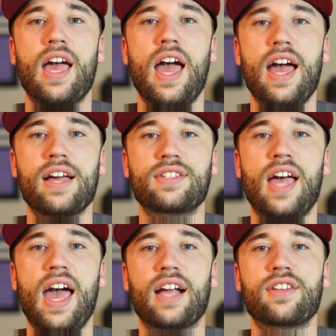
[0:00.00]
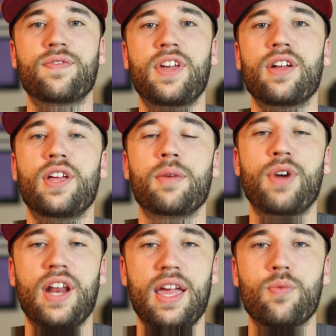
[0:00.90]
as Act of Killing,
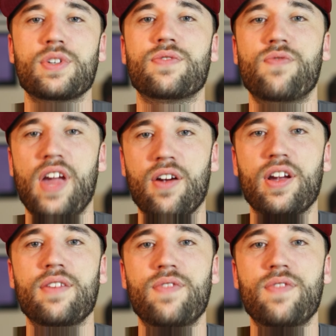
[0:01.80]
but it was very,